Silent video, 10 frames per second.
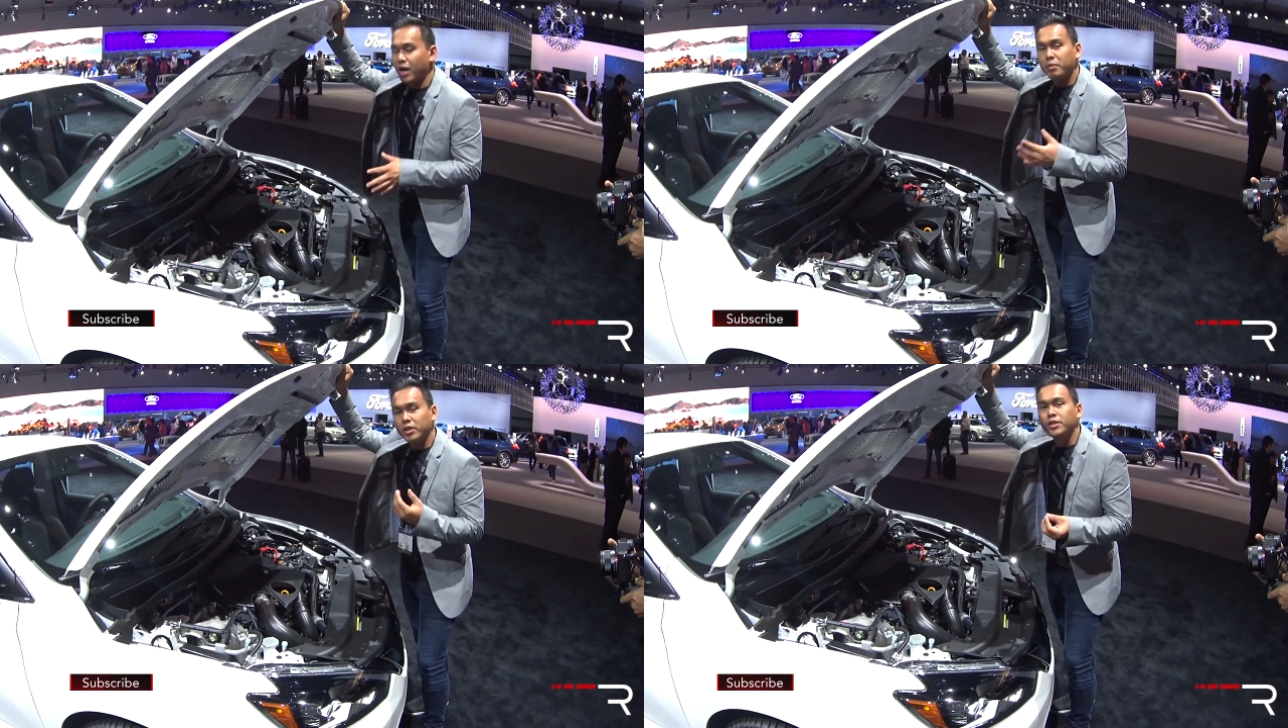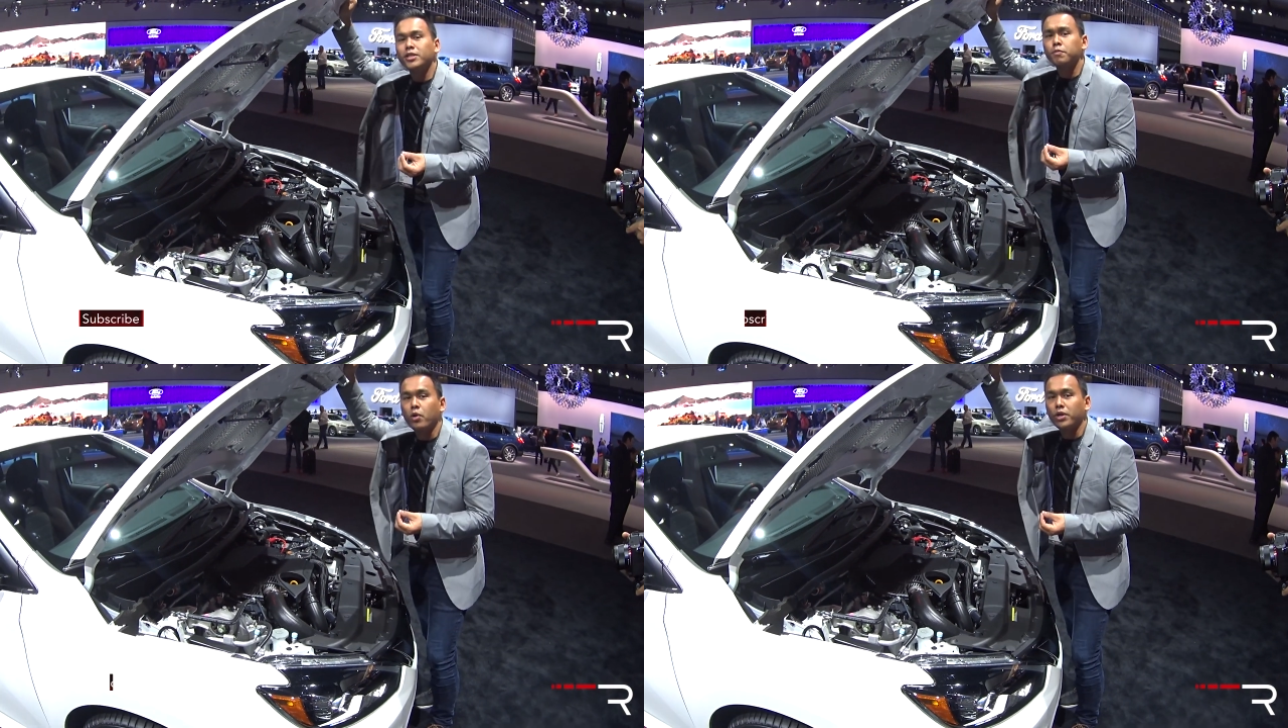but I'm a little
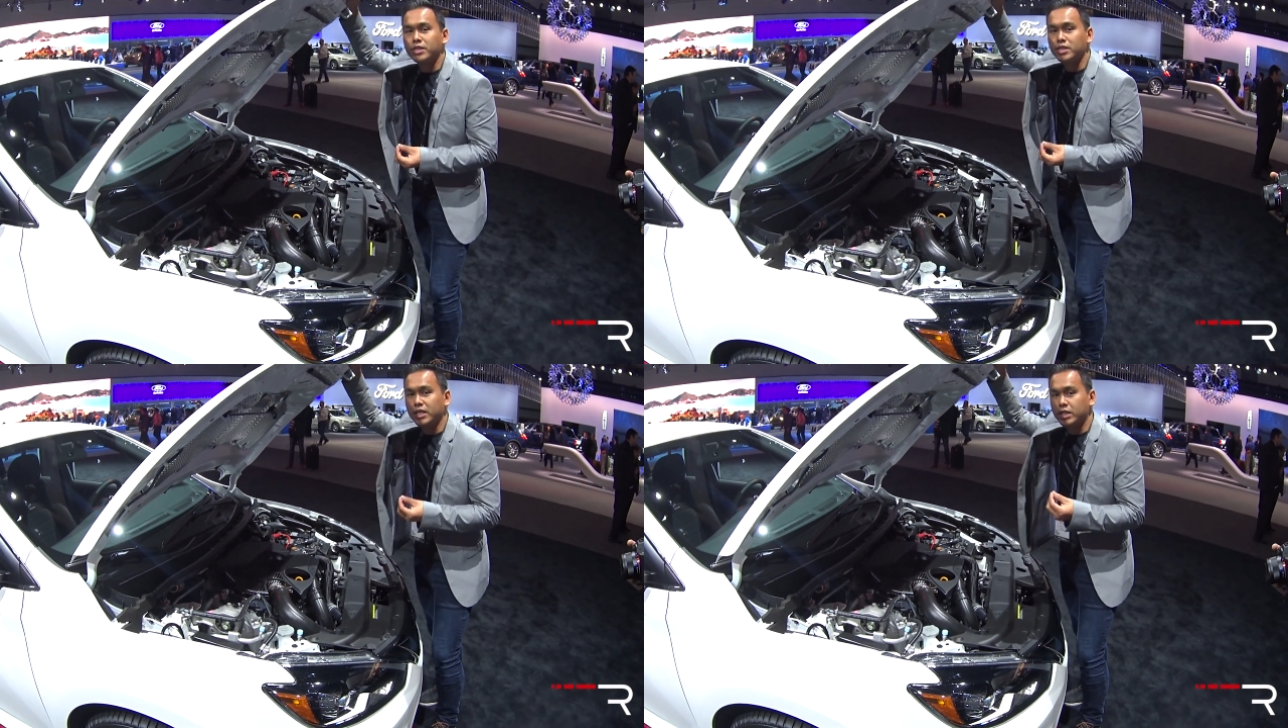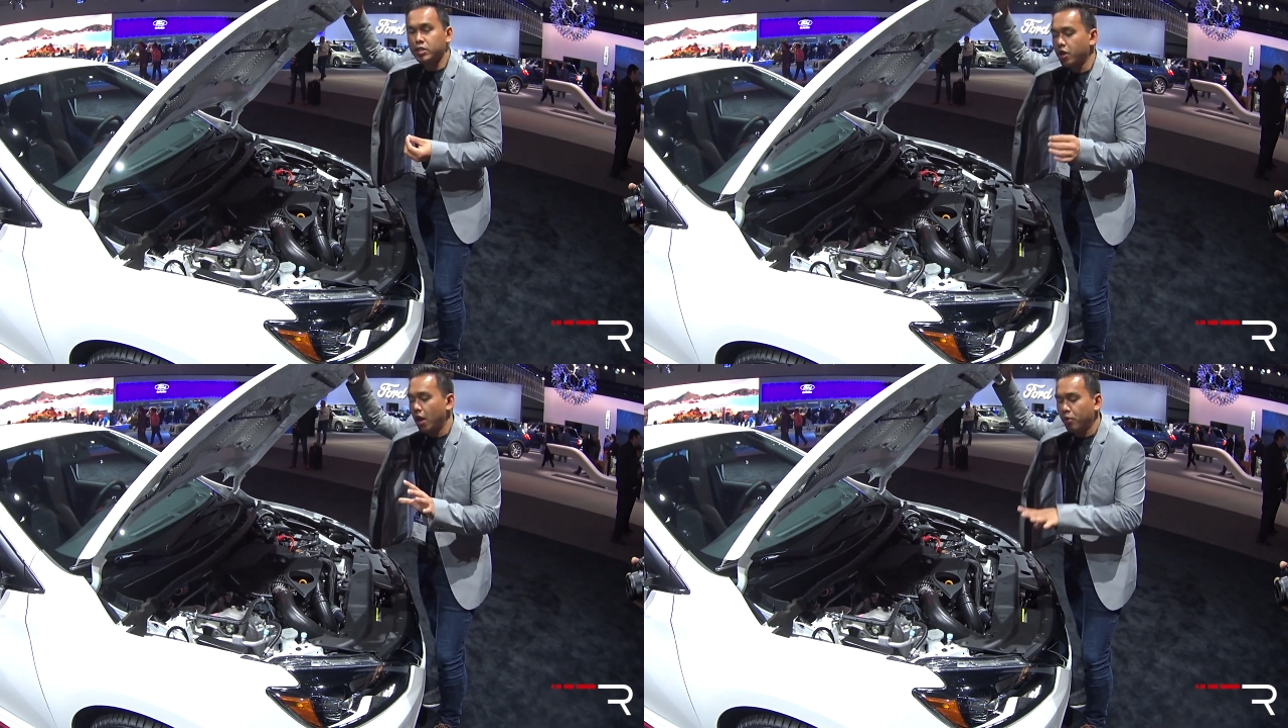disappointed to see
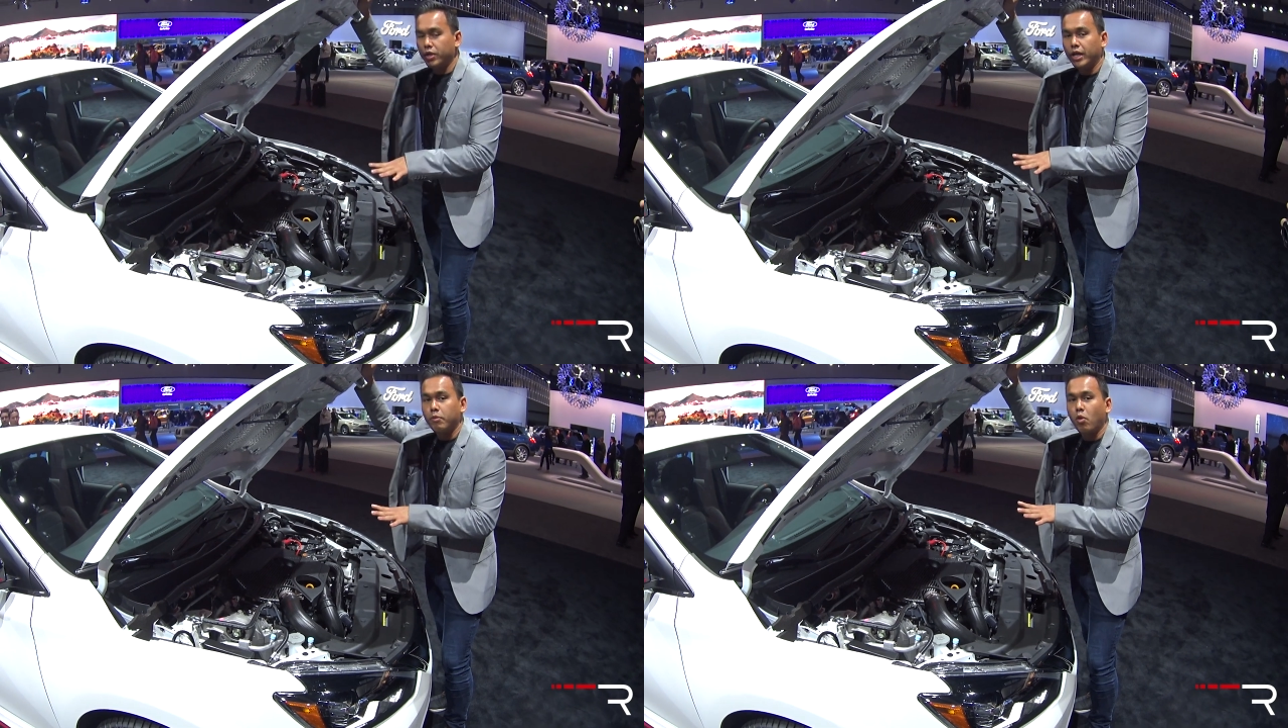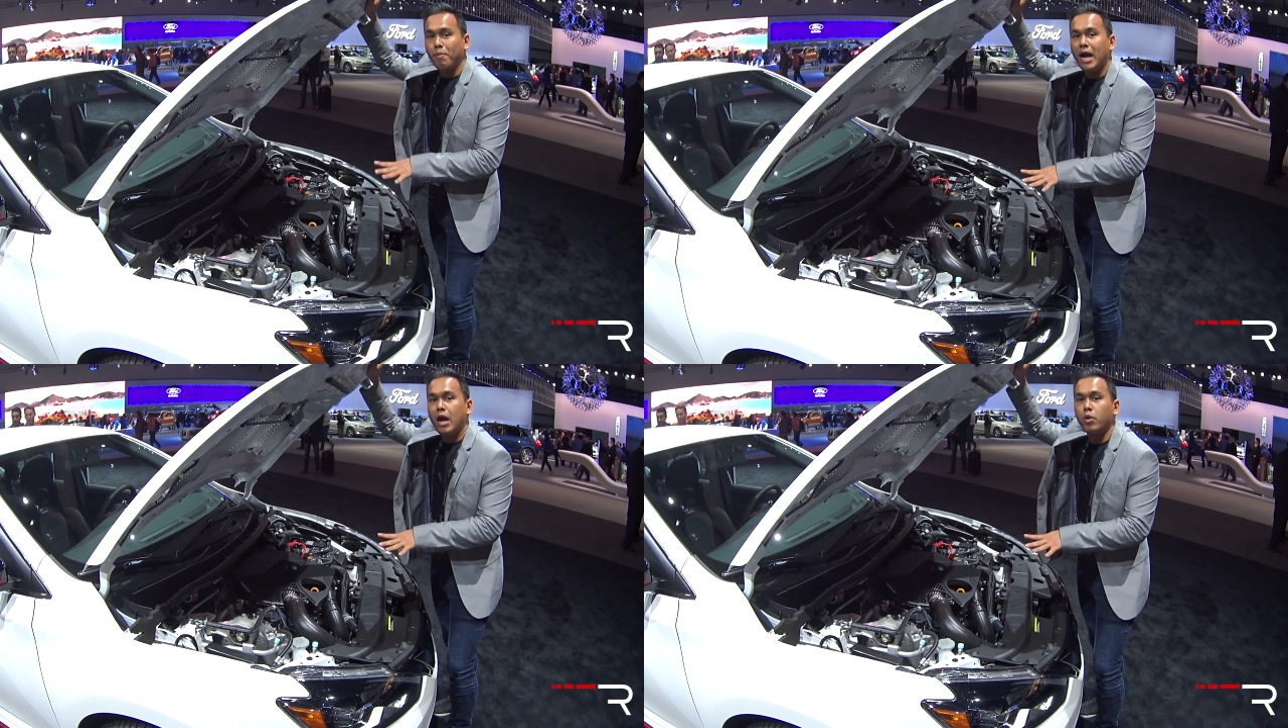Nissan not putting any more
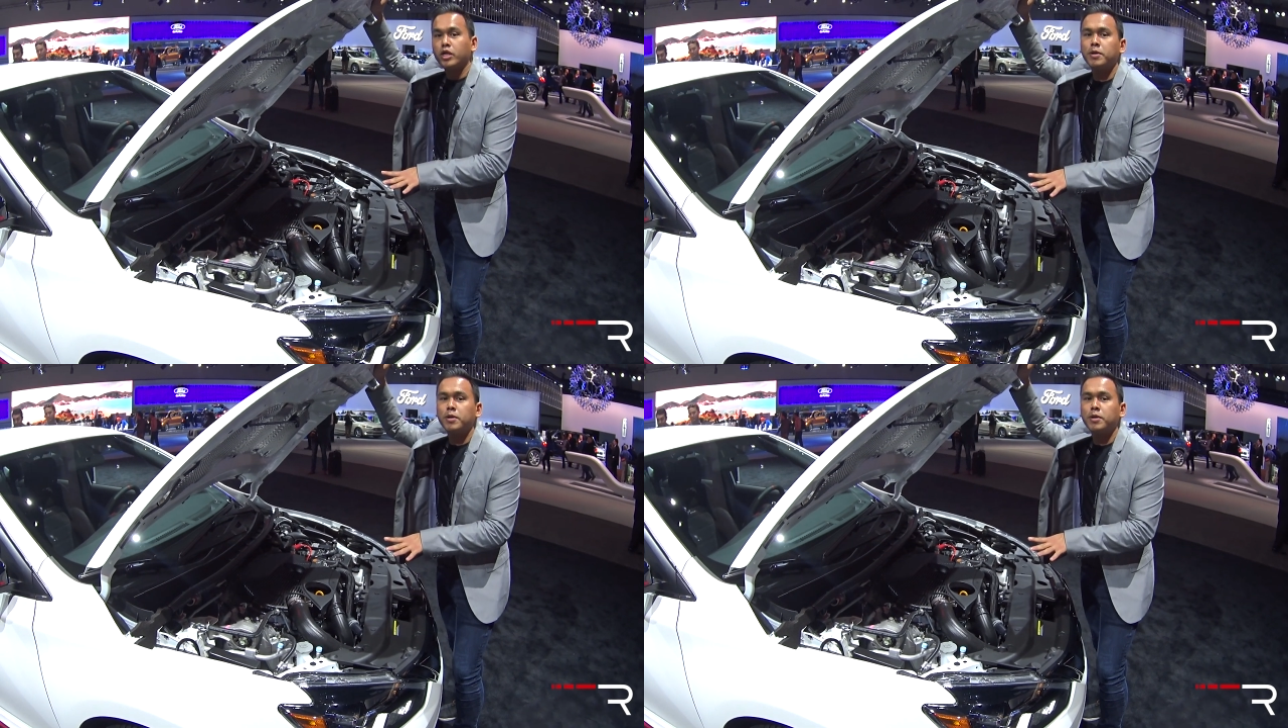power,